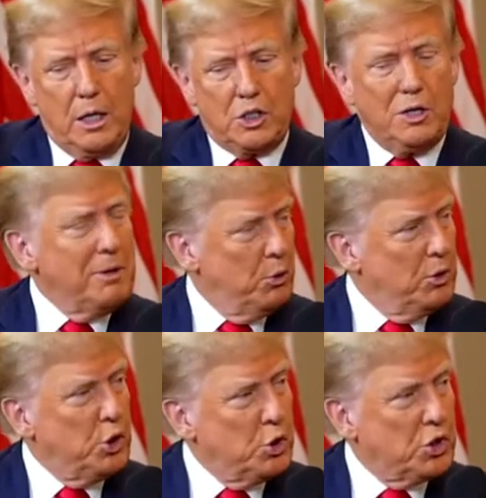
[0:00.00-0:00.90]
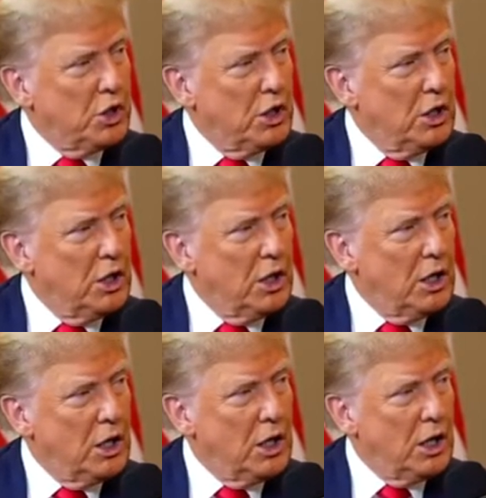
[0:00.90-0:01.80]
Somebody will use it.
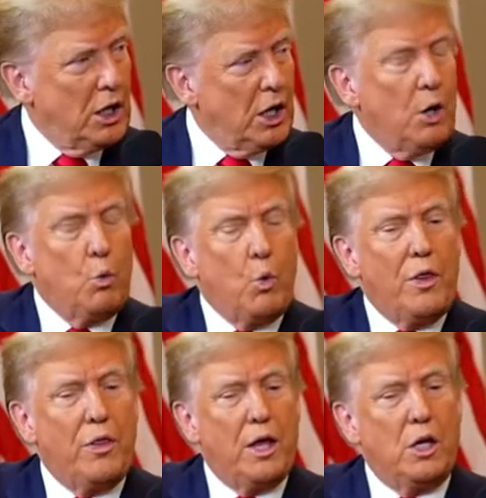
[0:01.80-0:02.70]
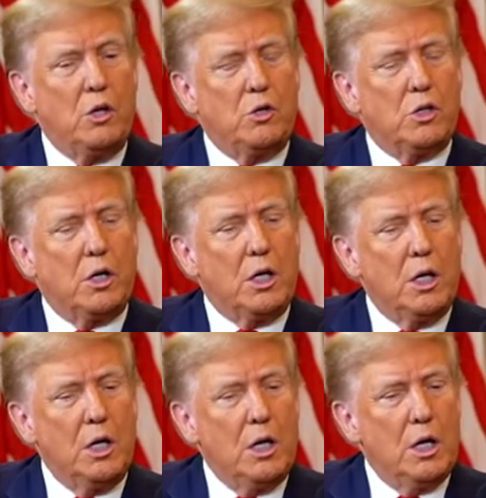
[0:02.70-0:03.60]
And when they use it,
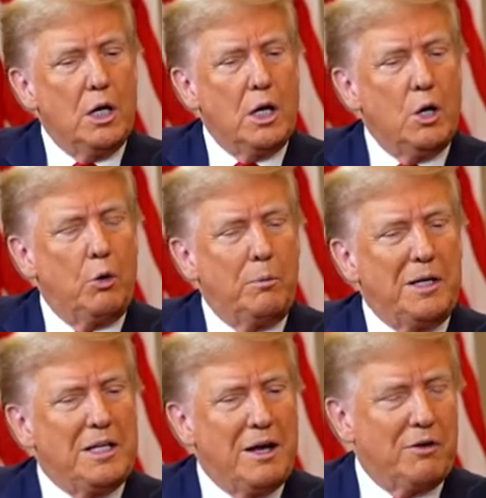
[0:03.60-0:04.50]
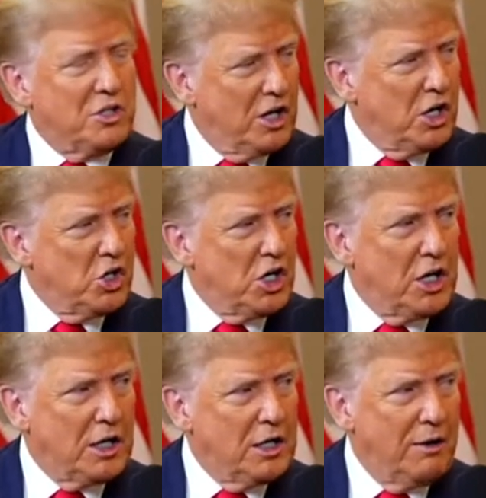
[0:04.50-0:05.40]
it will be devastation
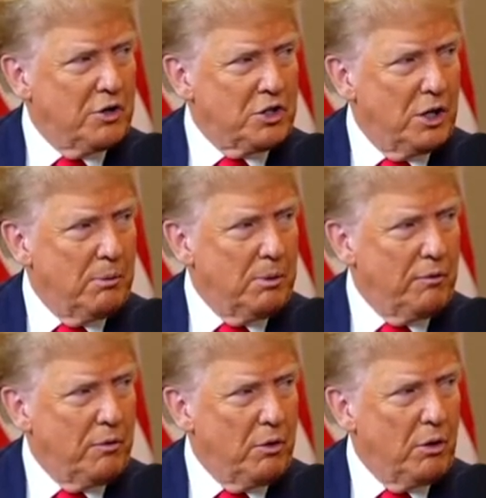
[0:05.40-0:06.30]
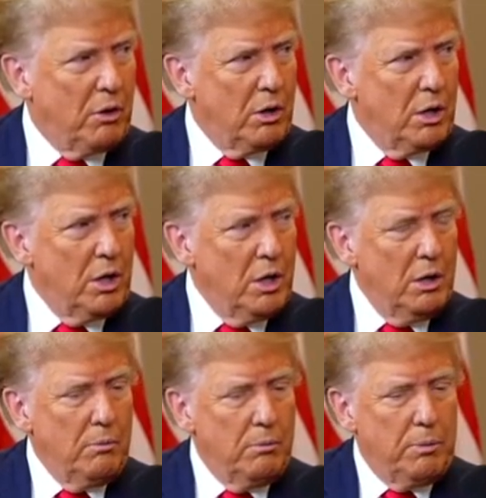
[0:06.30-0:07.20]
like never seen before.
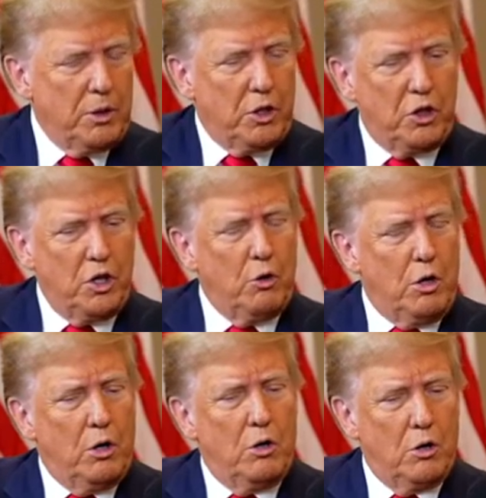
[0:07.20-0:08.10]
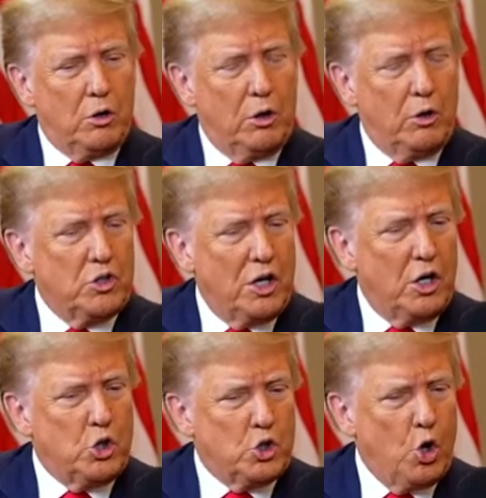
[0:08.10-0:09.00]
But the theory on nuclear is that
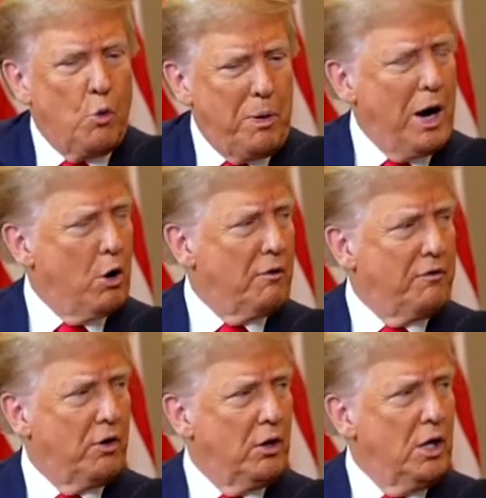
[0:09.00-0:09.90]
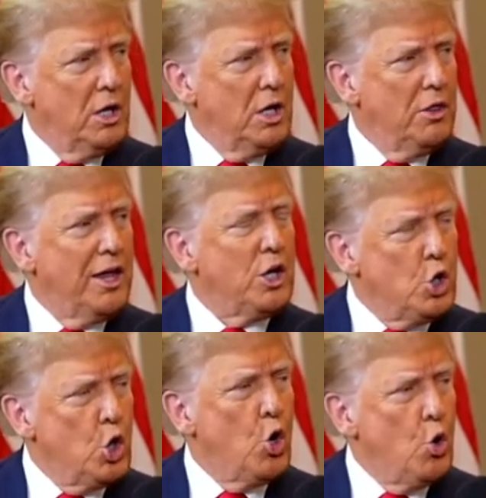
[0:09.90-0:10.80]
it's so powerful that
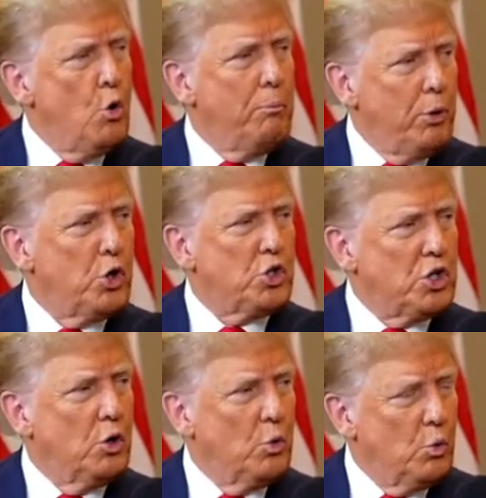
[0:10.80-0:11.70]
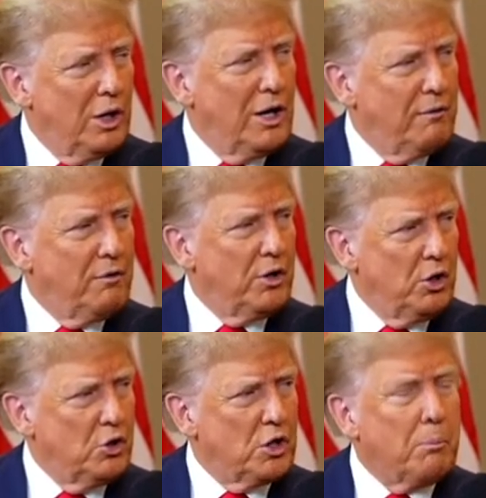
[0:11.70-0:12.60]
no person will ever
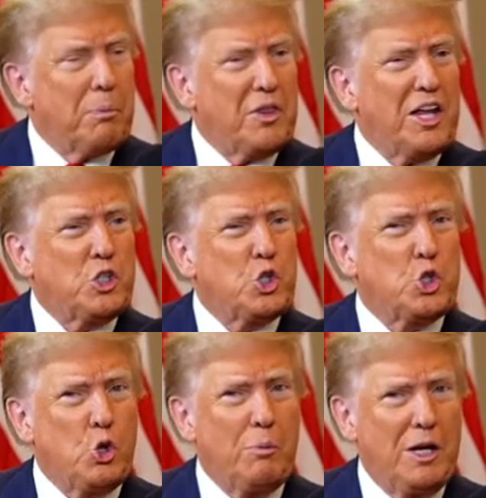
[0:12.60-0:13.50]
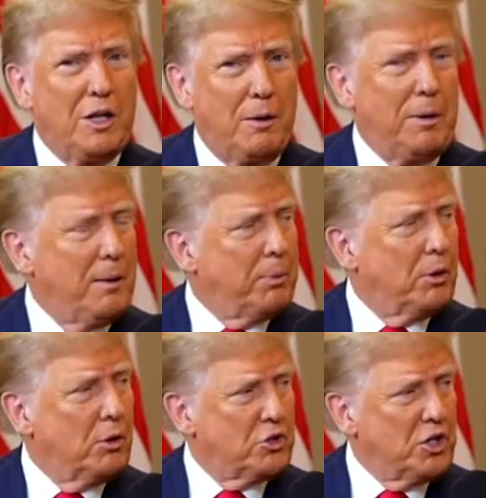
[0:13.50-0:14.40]
use it. But that's assuming that people
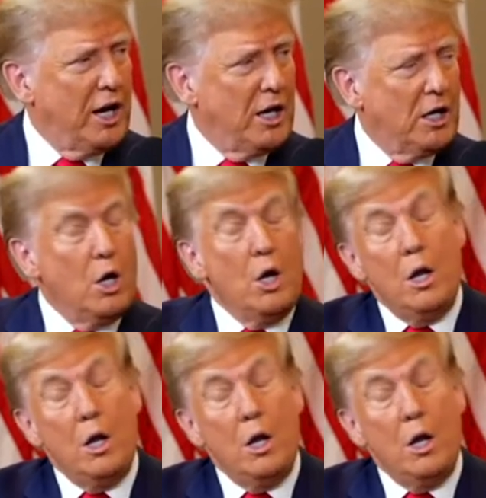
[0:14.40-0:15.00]
are sane.